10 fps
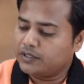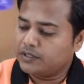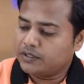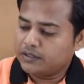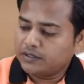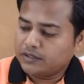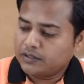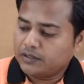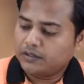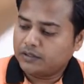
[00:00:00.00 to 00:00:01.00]

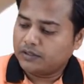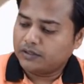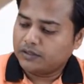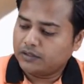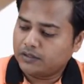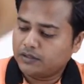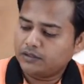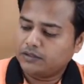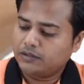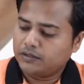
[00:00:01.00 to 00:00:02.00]

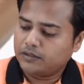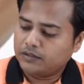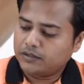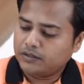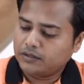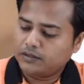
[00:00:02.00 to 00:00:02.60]
Nobody speaks.